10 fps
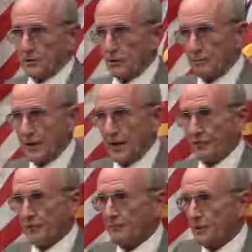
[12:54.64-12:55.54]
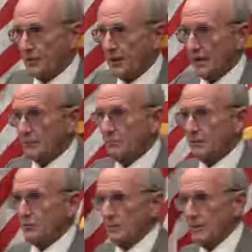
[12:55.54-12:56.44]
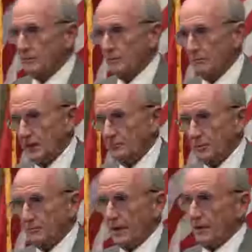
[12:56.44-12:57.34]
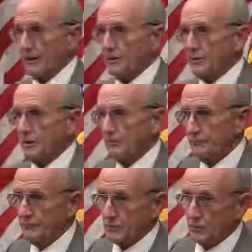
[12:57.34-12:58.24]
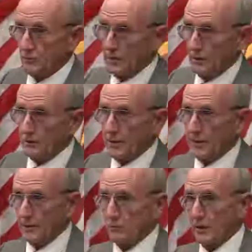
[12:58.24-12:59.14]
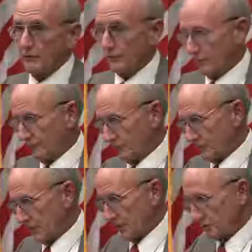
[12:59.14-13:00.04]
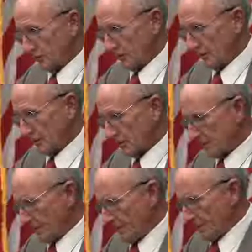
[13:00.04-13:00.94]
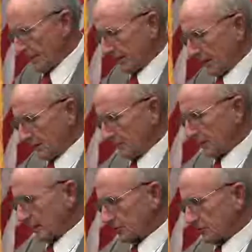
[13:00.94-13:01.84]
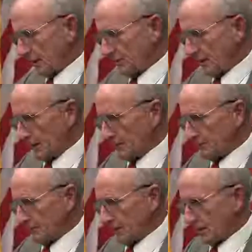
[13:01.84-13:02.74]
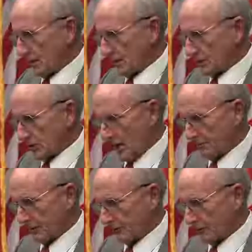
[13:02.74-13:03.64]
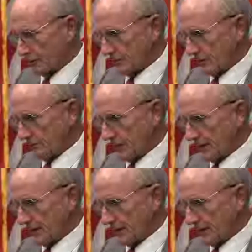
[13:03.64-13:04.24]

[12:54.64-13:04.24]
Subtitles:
Don't be apathetic, but remember, be prepared to relocate away from danger areas. Now, let me get to my main topic, first of all.